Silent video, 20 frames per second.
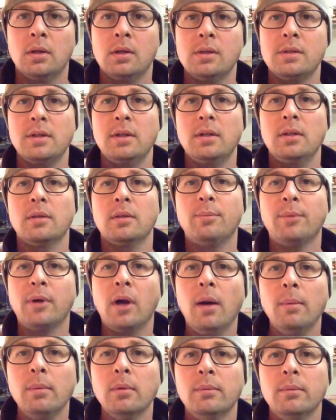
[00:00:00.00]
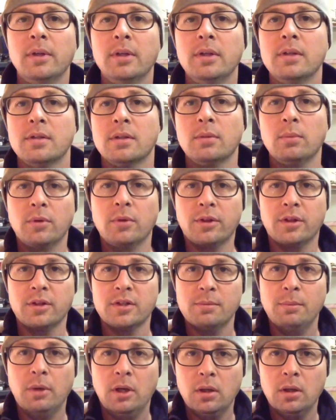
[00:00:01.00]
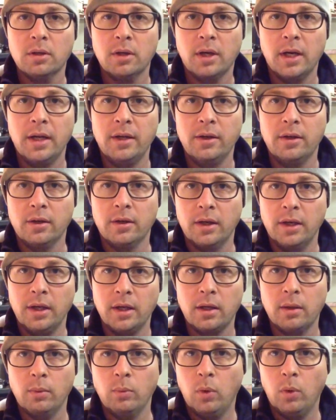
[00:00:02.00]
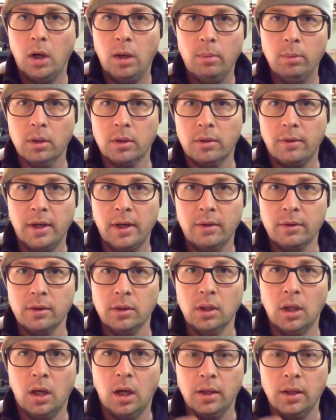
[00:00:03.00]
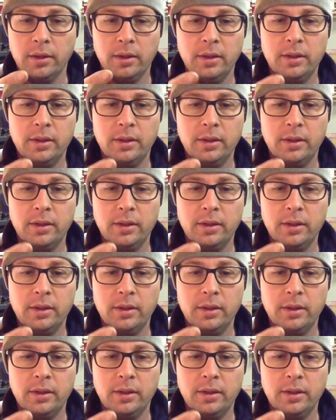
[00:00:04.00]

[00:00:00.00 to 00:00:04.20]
See, the problem is with the small grinder, it can wobble around a lot.